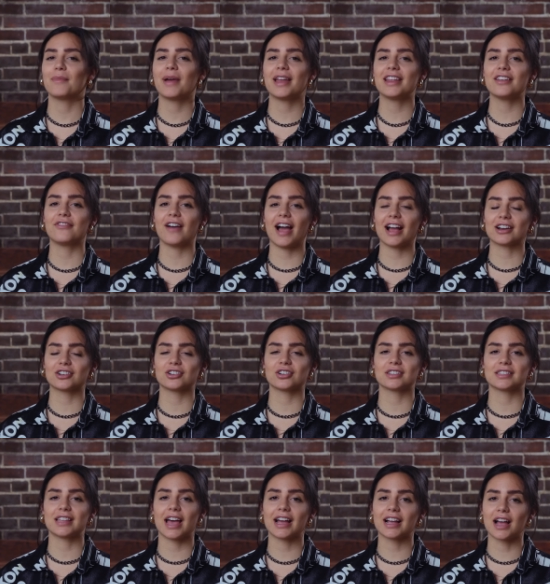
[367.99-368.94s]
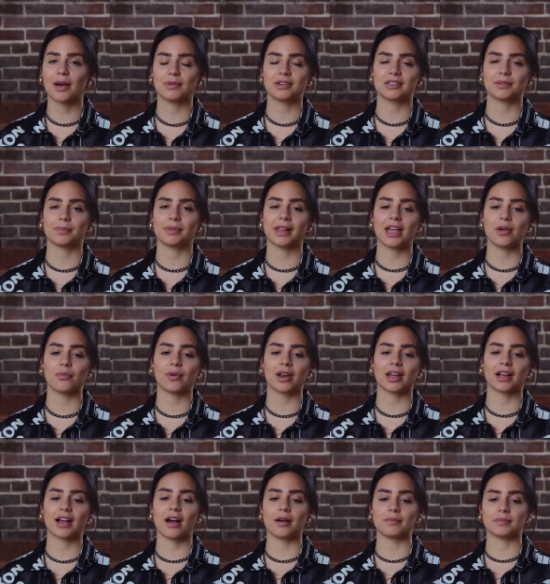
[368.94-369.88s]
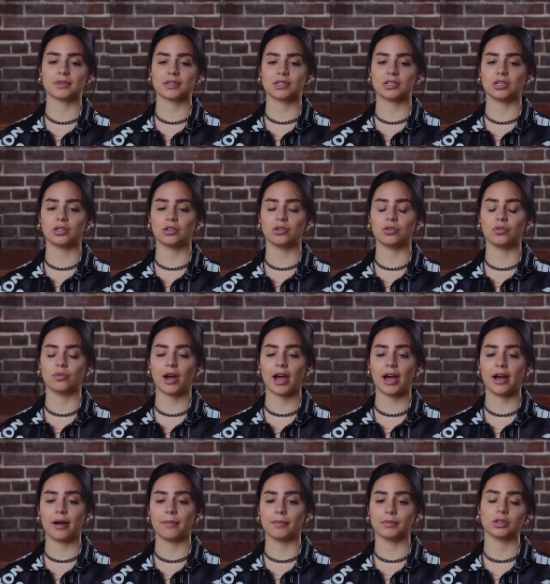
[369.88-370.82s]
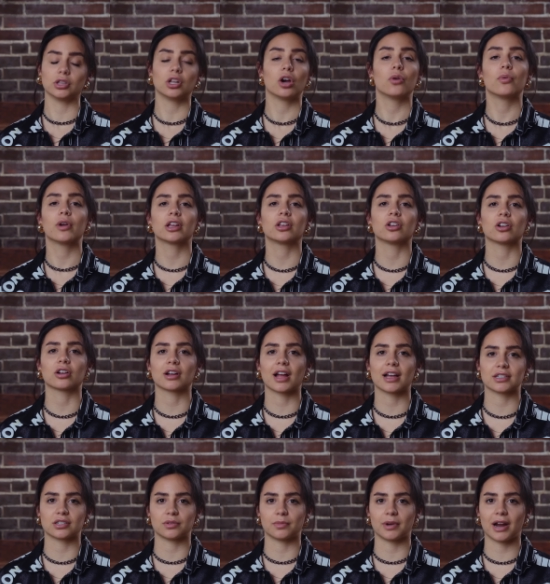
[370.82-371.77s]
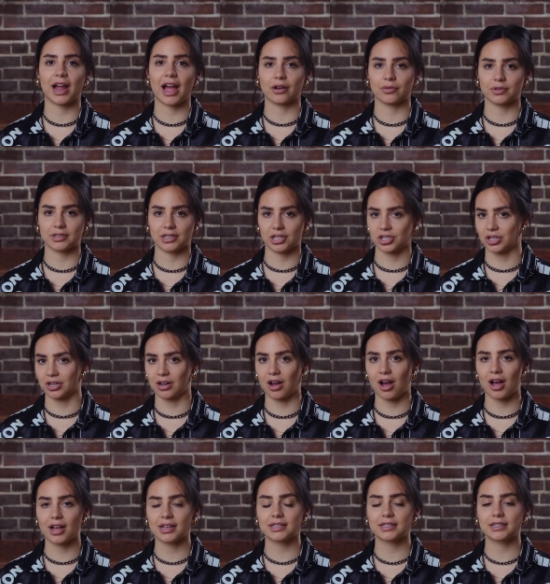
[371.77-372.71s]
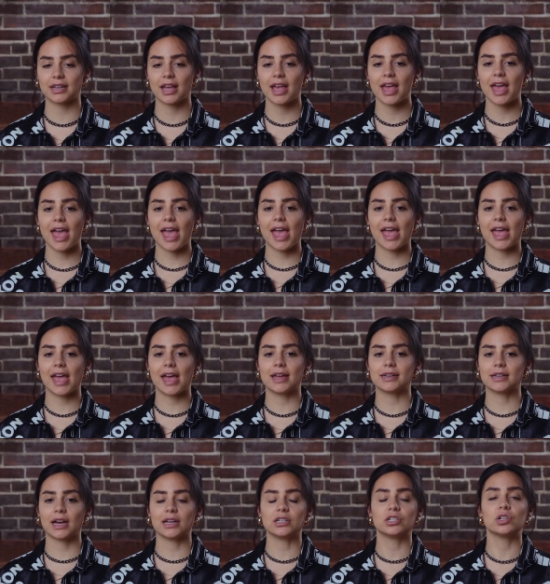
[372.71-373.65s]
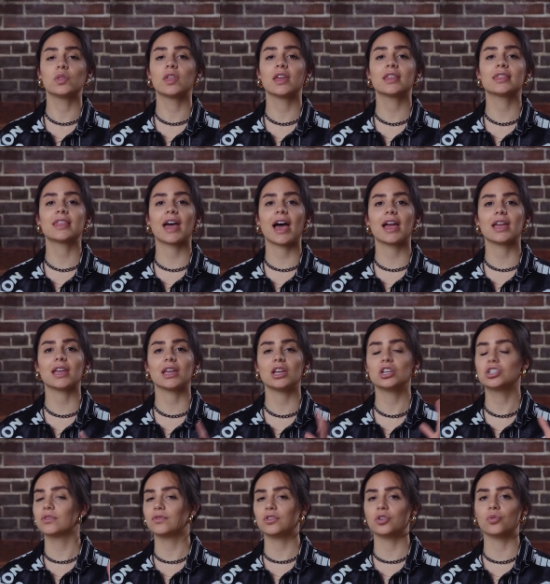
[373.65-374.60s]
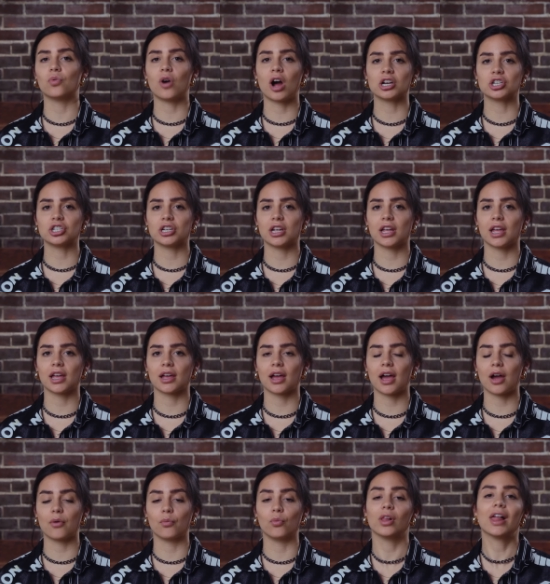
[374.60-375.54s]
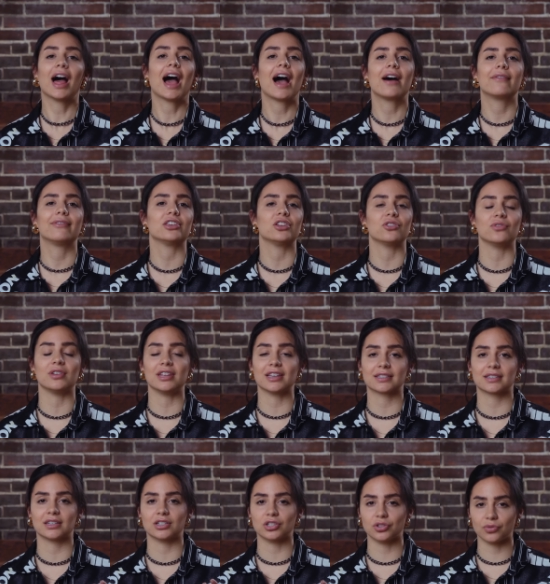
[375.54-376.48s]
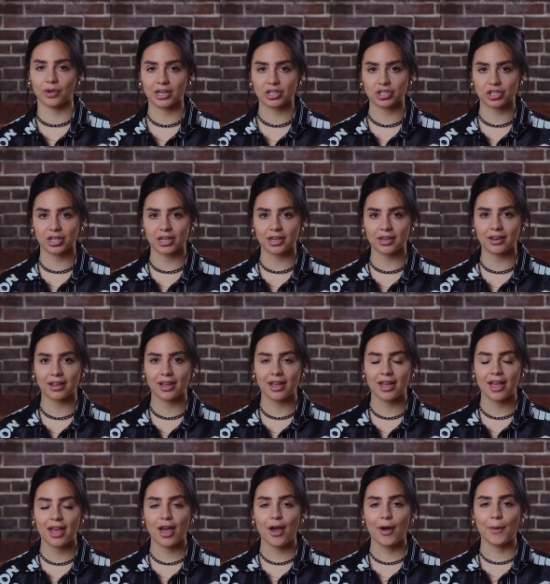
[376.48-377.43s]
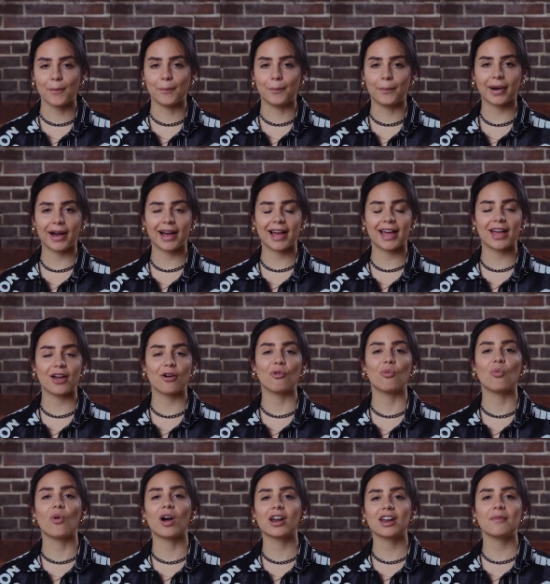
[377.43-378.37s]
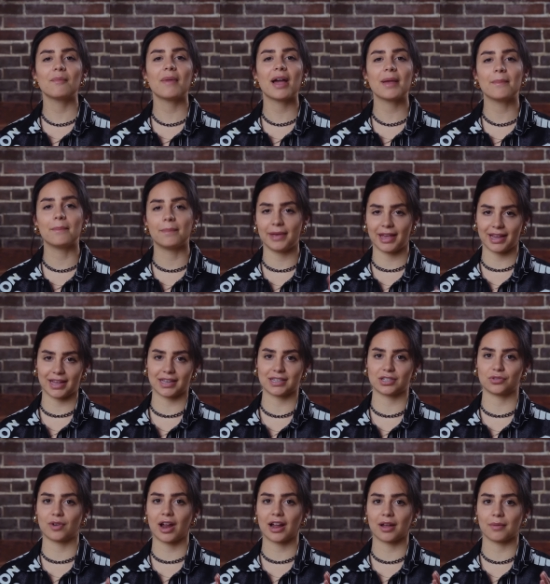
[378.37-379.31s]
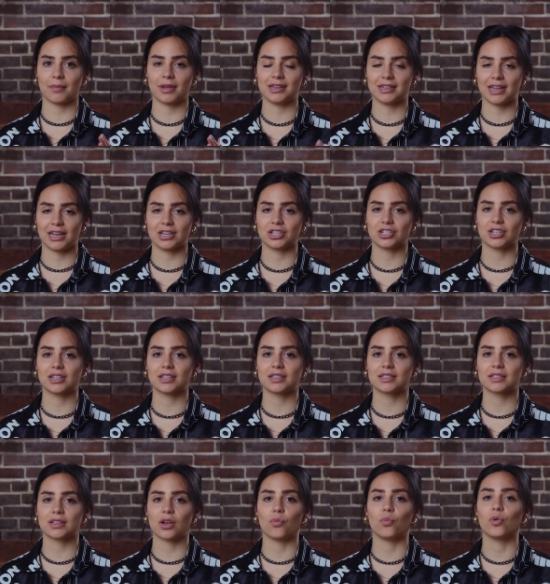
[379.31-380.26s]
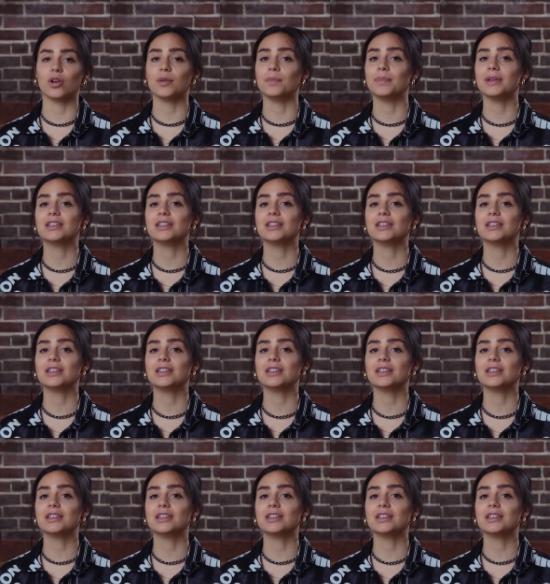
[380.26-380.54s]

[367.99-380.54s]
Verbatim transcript: are many factors that come into play when it comes to lowering your customer acquisition cost. And I do think that each of you watching will have a unique situation, but one of my biggest recommendations would